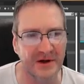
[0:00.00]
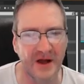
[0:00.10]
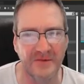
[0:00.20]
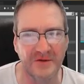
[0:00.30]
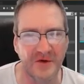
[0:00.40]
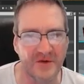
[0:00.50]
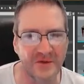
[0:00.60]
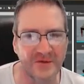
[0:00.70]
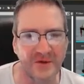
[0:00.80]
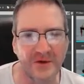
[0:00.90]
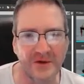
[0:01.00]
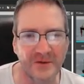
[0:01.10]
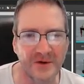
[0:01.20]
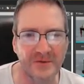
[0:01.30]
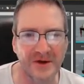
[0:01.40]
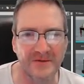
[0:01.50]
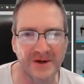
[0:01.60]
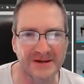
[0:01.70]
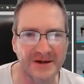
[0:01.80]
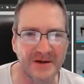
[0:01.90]
a look. I've been wrong before. Wouldn't be the
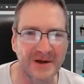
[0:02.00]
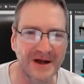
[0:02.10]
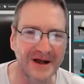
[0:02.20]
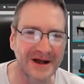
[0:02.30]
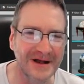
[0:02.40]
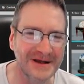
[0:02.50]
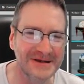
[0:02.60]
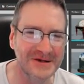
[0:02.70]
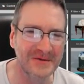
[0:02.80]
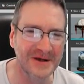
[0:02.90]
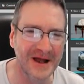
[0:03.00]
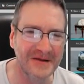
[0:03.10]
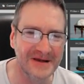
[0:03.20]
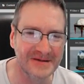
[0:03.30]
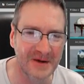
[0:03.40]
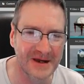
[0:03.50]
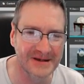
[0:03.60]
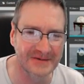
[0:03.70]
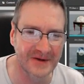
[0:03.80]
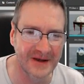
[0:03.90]
first time. Let's duplicate this
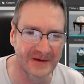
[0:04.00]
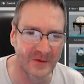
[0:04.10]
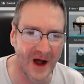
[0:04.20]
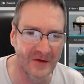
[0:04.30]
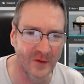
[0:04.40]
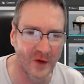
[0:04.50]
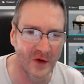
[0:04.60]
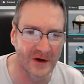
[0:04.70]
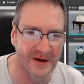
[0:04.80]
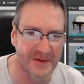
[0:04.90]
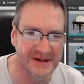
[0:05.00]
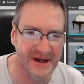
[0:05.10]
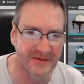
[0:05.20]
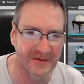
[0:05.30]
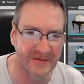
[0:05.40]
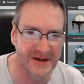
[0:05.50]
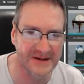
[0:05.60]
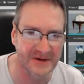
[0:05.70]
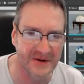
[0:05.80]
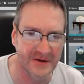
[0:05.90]
piece for the other wall and let me see if it
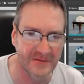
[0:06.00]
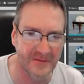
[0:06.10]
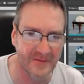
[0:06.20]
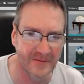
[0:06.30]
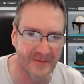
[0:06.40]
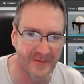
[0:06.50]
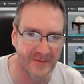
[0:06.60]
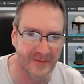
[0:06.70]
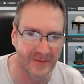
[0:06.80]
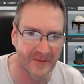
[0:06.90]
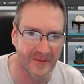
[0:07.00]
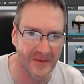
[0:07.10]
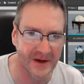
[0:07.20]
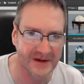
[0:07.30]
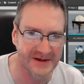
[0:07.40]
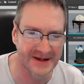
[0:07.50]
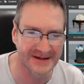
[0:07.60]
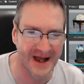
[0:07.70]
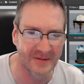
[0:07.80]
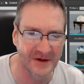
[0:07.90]
fits or not. Because
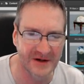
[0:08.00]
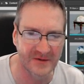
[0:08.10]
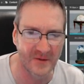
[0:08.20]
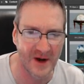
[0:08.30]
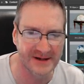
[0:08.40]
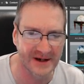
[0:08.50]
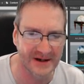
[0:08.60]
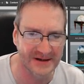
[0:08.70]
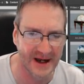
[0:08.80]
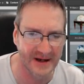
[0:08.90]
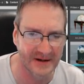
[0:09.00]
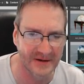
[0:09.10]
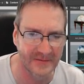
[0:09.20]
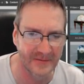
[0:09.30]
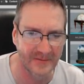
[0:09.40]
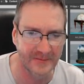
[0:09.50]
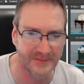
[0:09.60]
there's a couple of different ways I could tackle it.